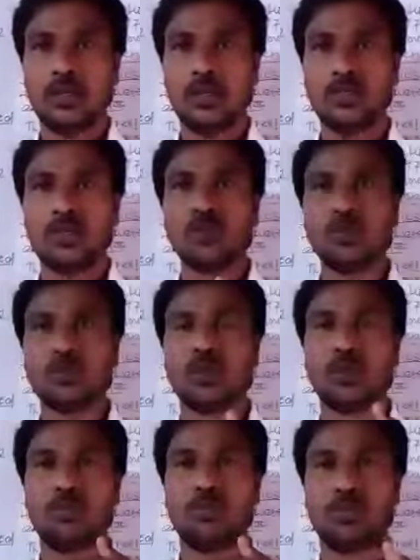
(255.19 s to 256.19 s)

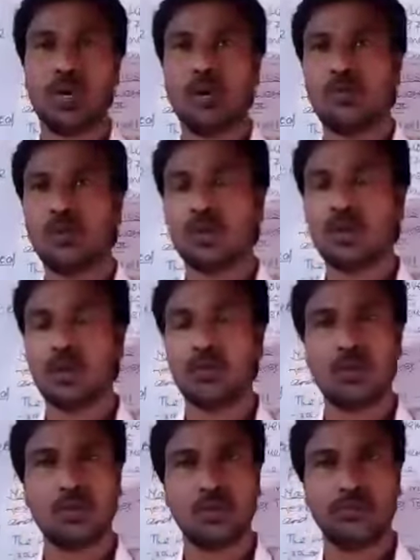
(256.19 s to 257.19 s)
distribution of power
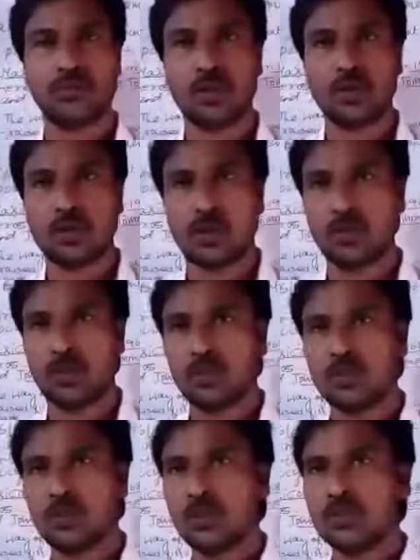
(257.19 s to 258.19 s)
among different
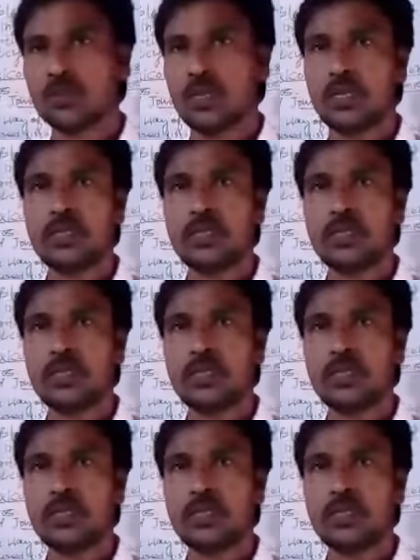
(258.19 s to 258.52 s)
communities,